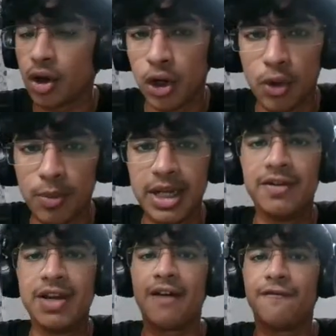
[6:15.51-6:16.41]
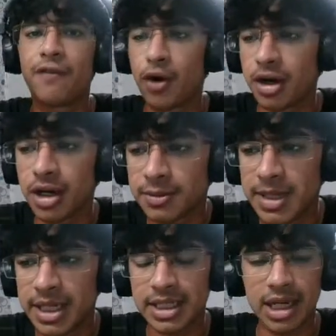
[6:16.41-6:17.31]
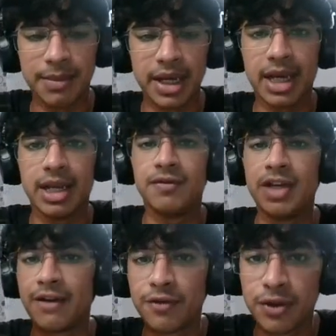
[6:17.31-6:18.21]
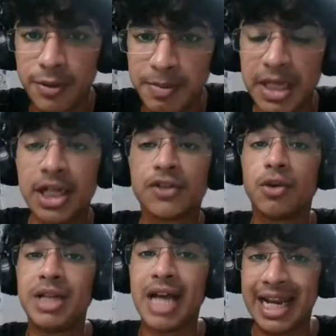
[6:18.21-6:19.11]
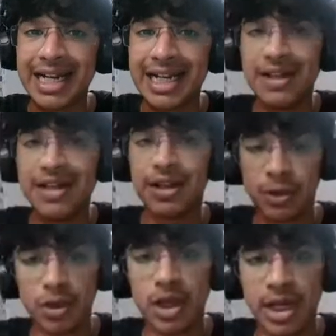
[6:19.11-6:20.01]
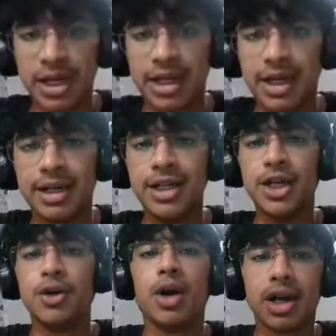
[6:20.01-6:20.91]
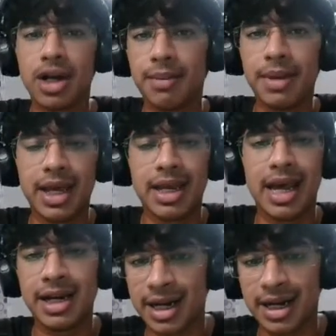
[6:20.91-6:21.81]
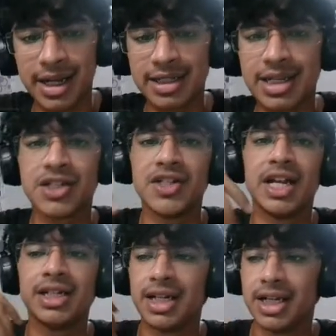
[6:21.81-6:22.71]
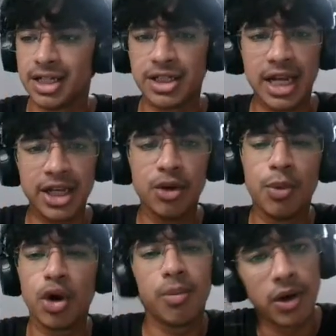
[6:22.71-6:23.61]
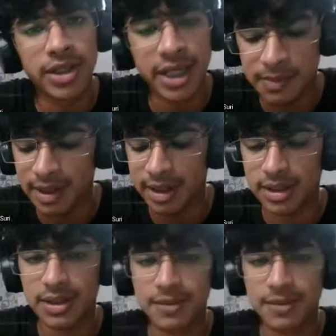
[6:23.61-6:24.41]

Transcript: globally. We have foreign speakers coming in. We have speakers from directly Google India who are coming in and attending a session and telling you more about the experience.